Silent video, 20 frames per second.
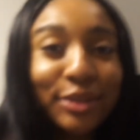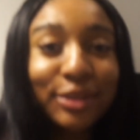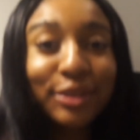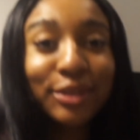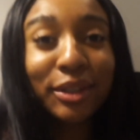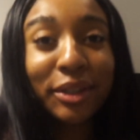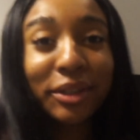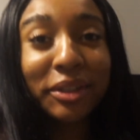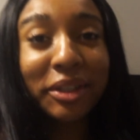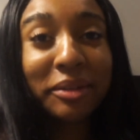
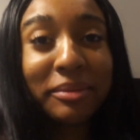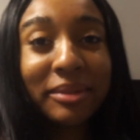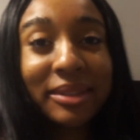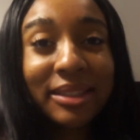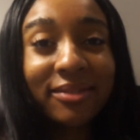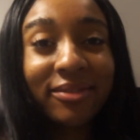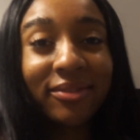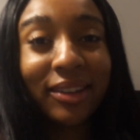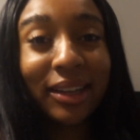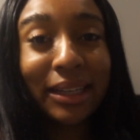So, you know
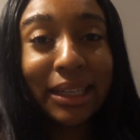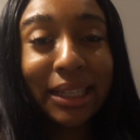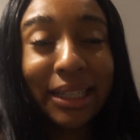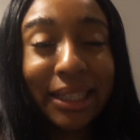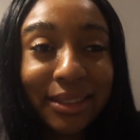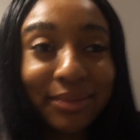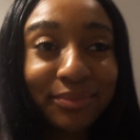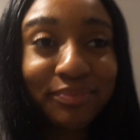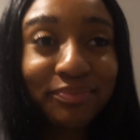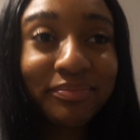what's
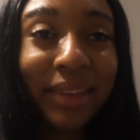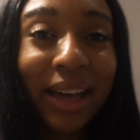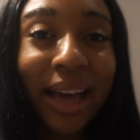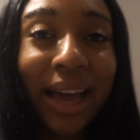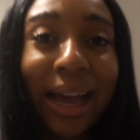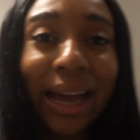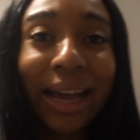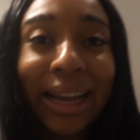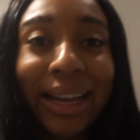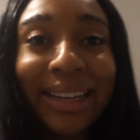funny?
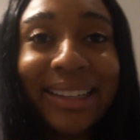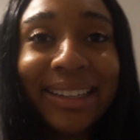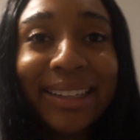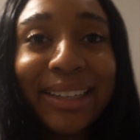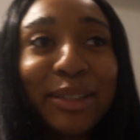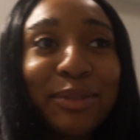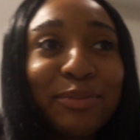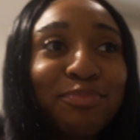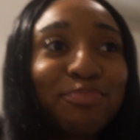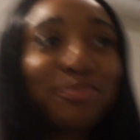
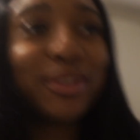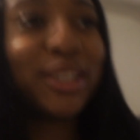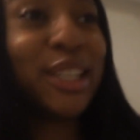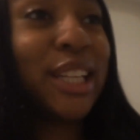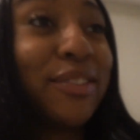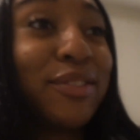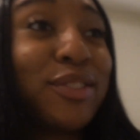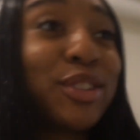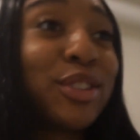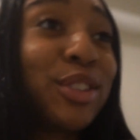I didn't
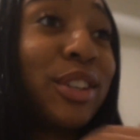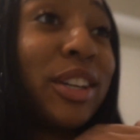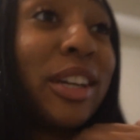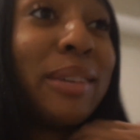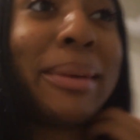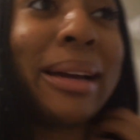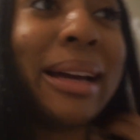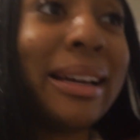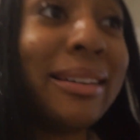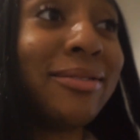even show y'all
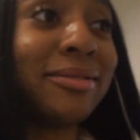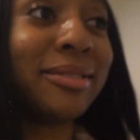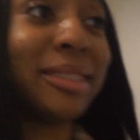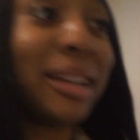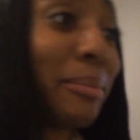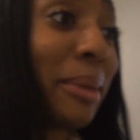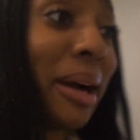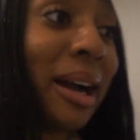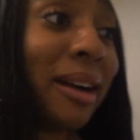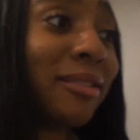my
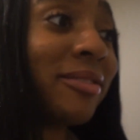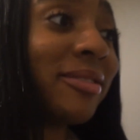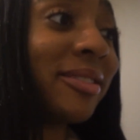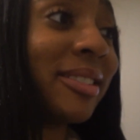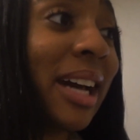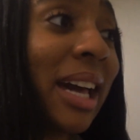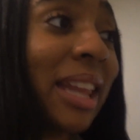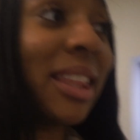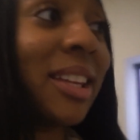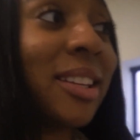outfit.
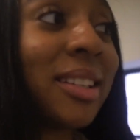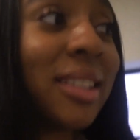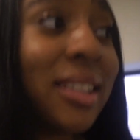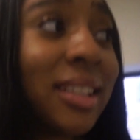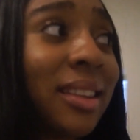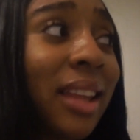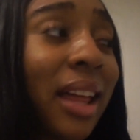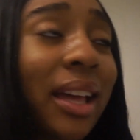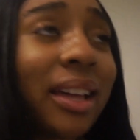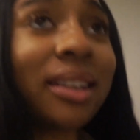I literally,
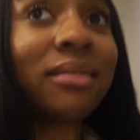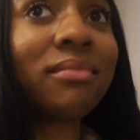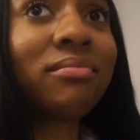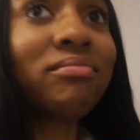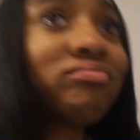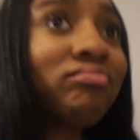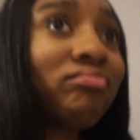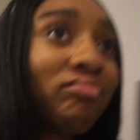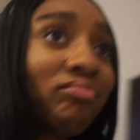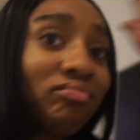like,
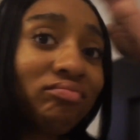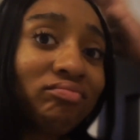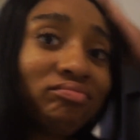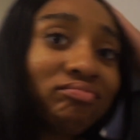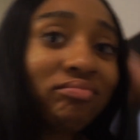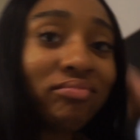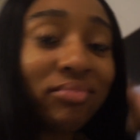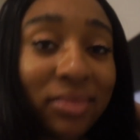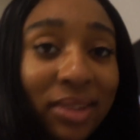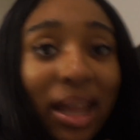
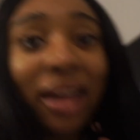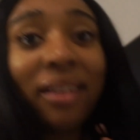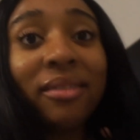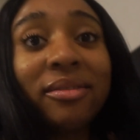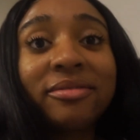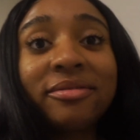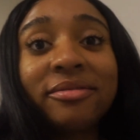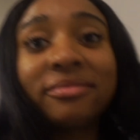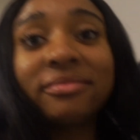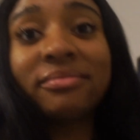
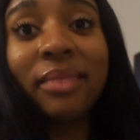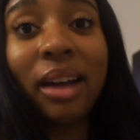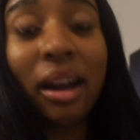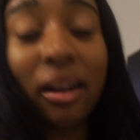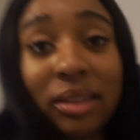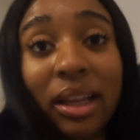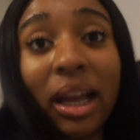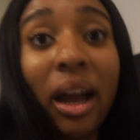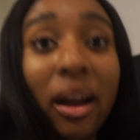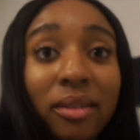left
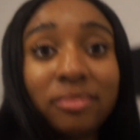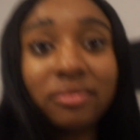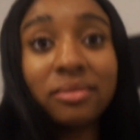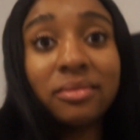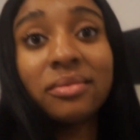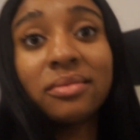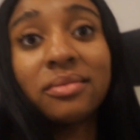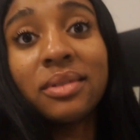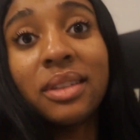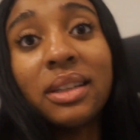out the house
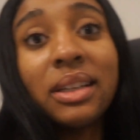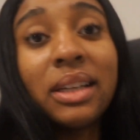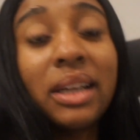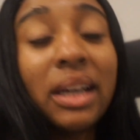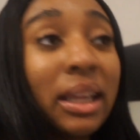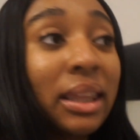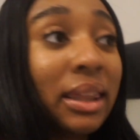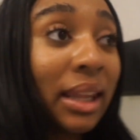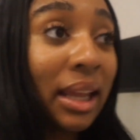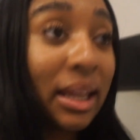
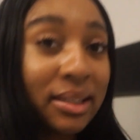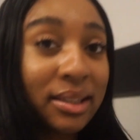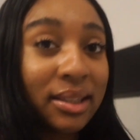last